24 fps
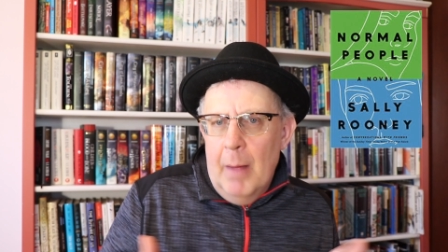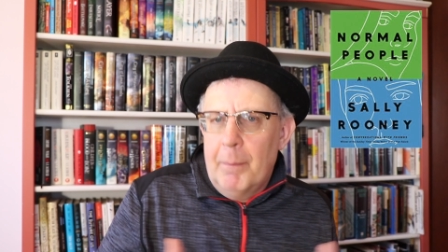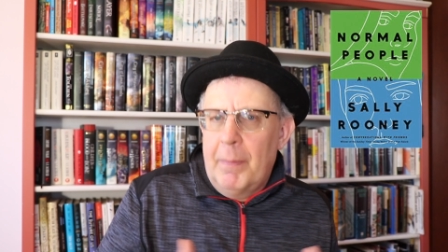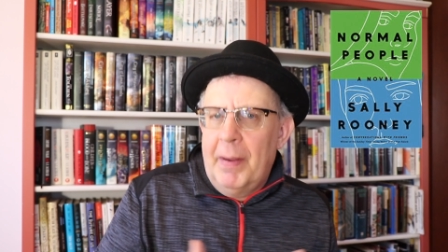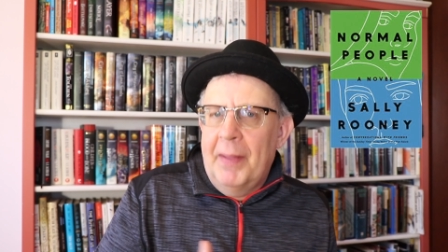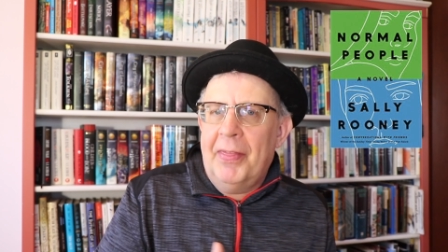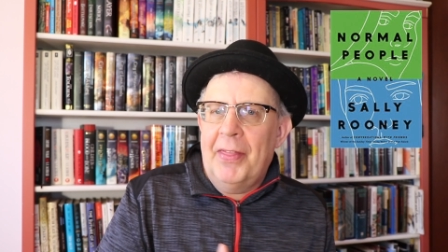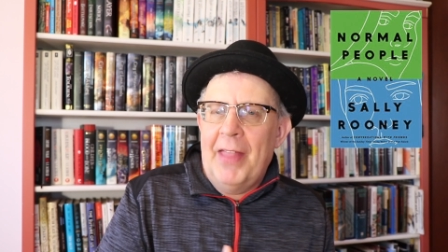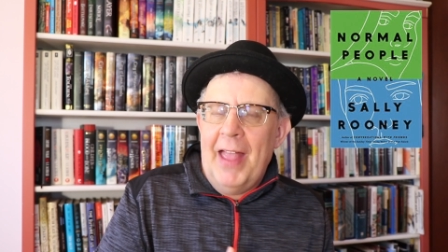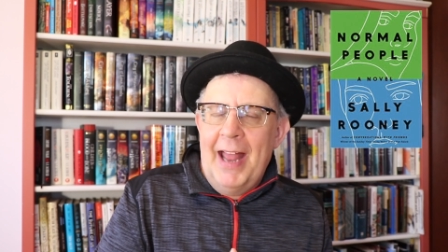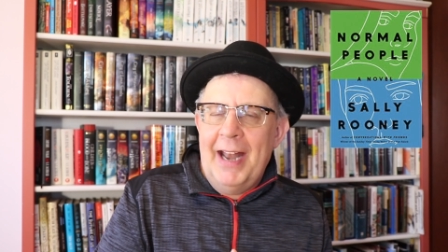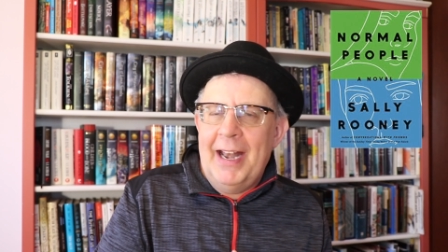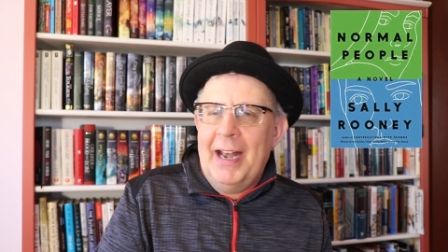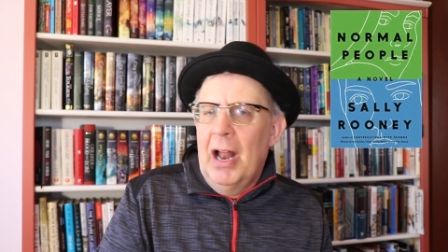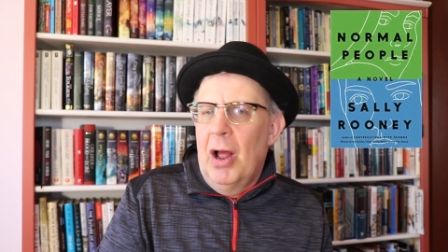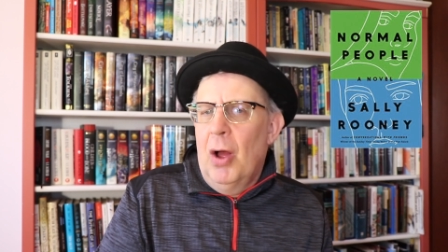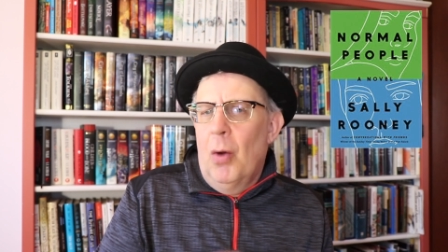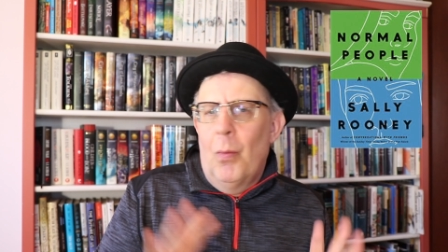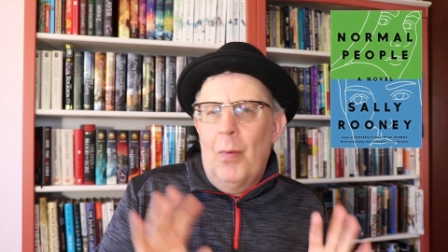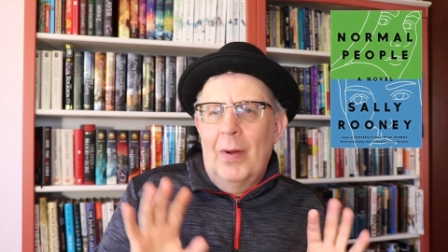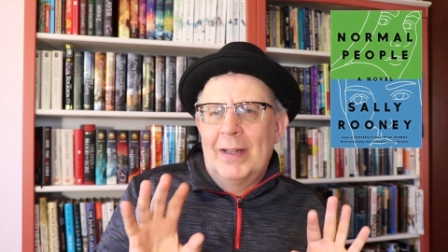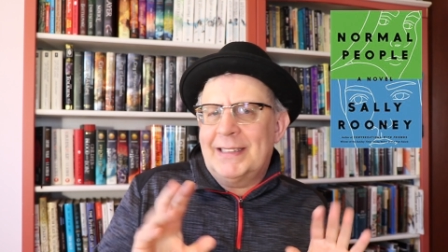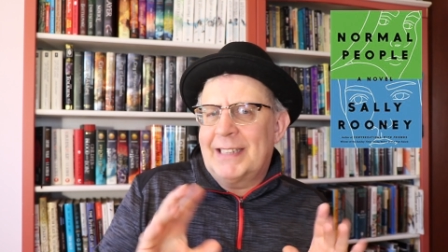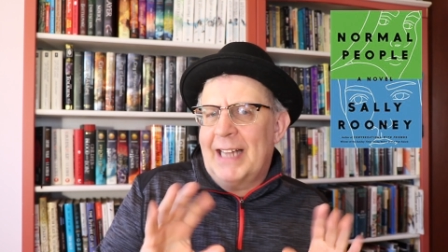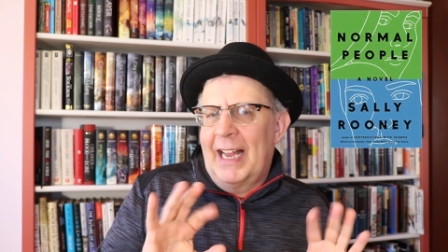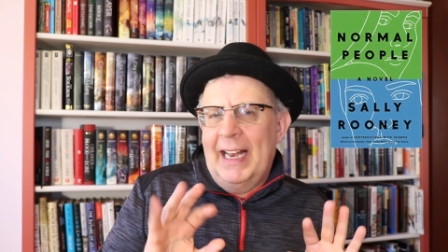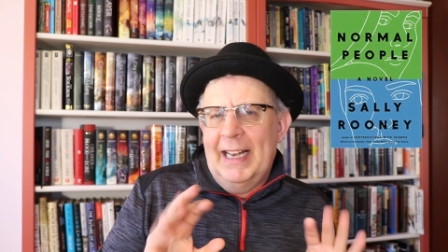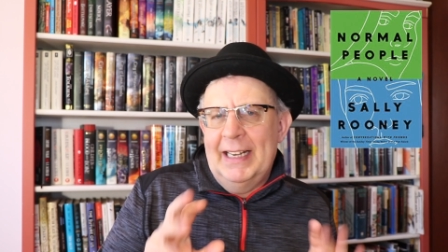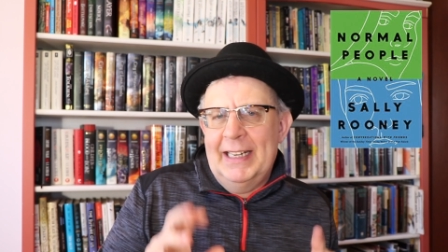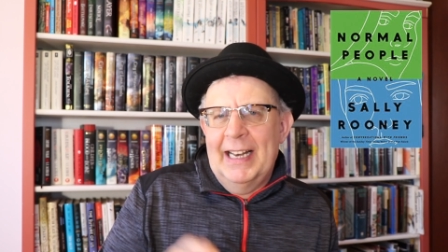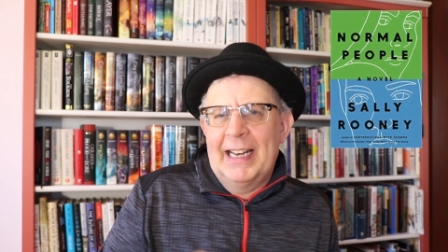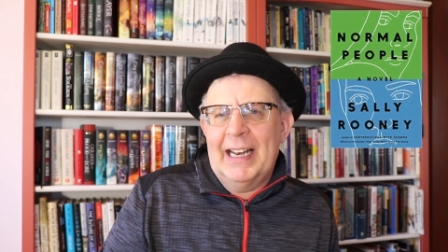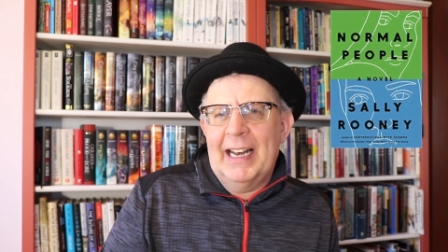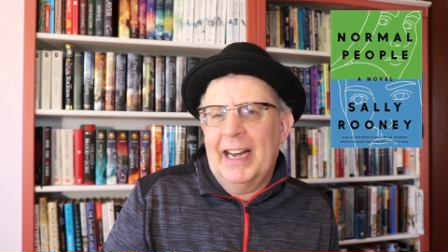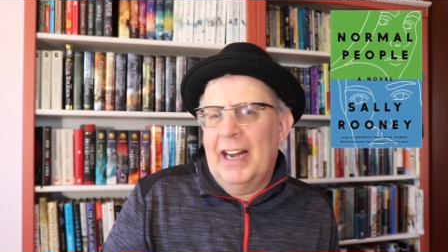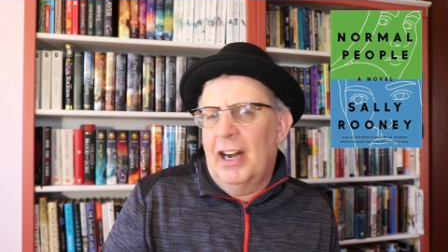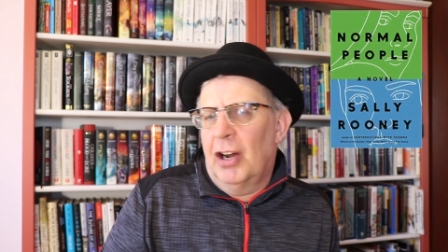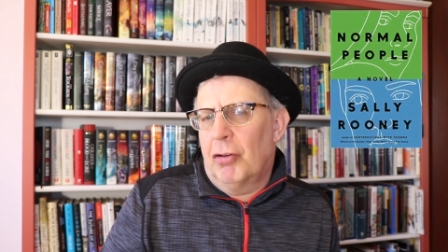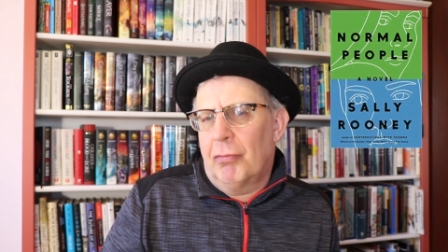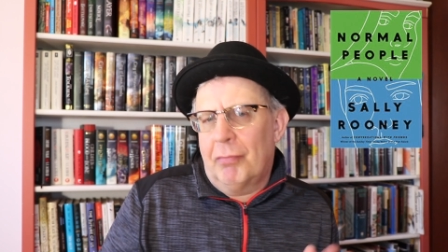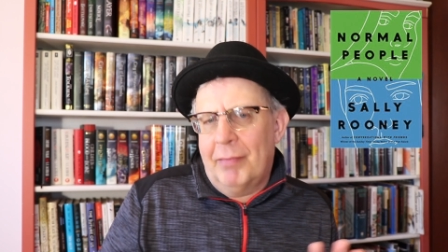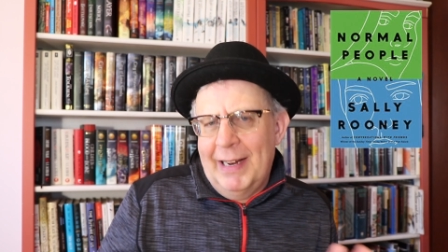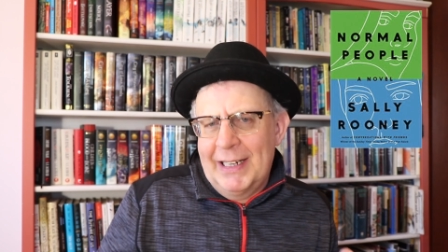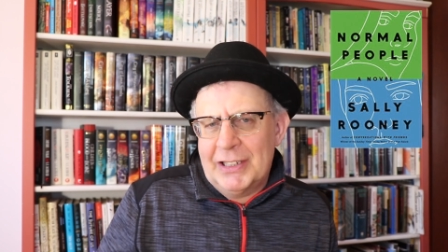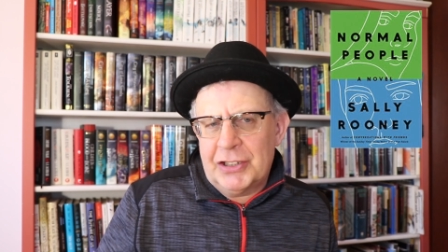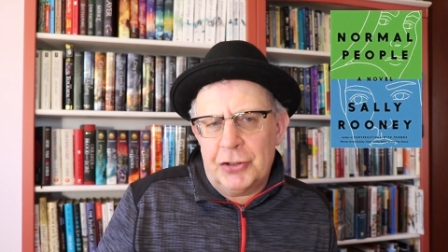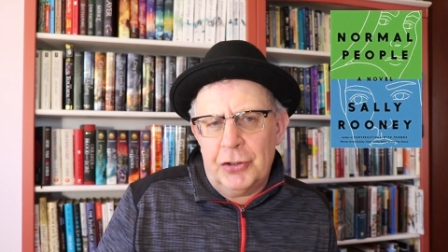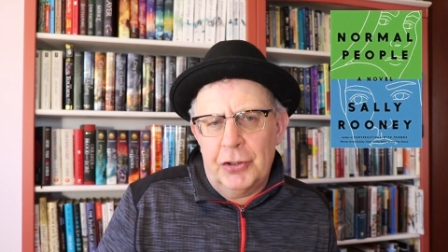But then once I did a little
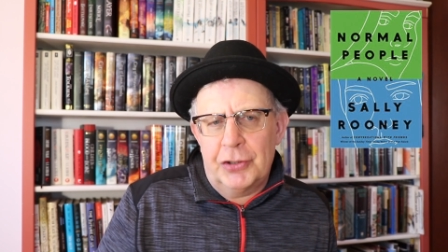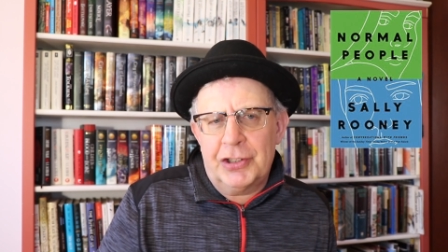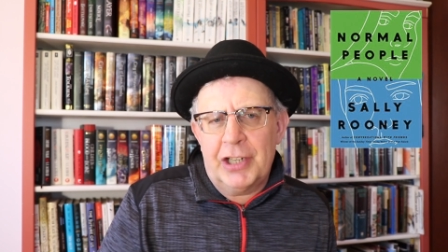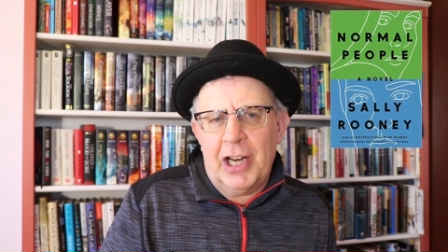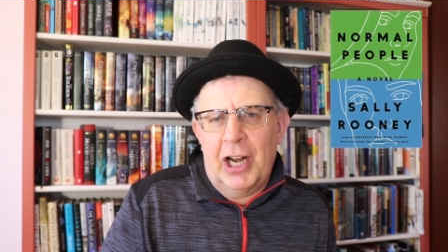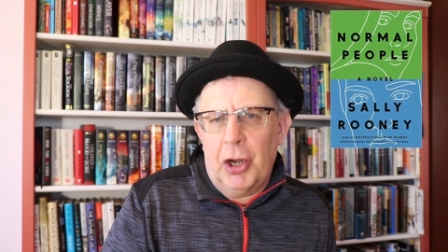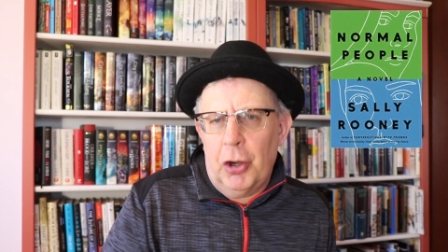research,